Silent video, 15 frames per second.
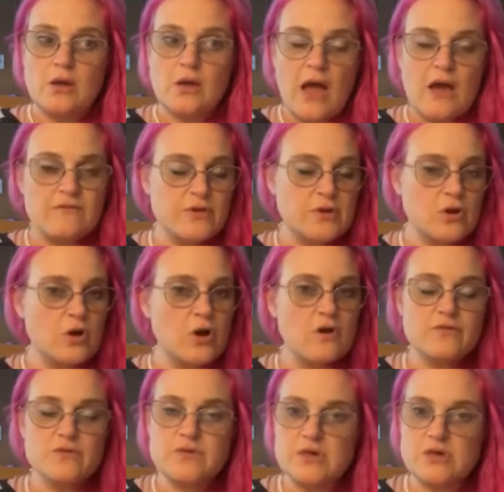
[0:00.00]
Having a
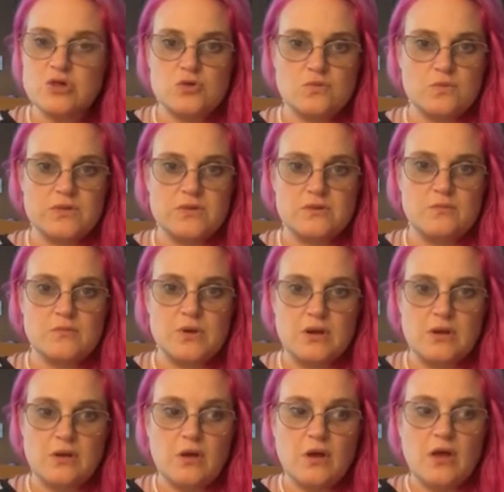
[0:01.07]
conversation with
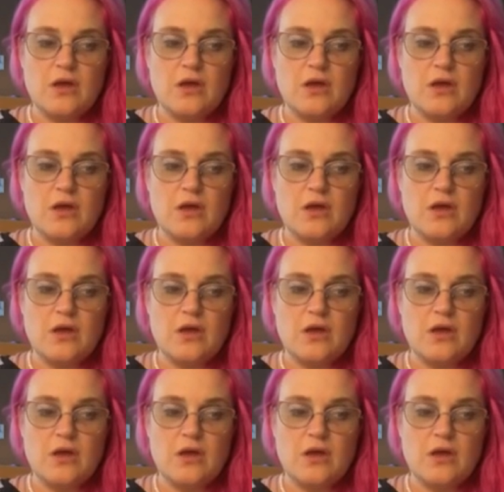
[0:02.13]
somebody.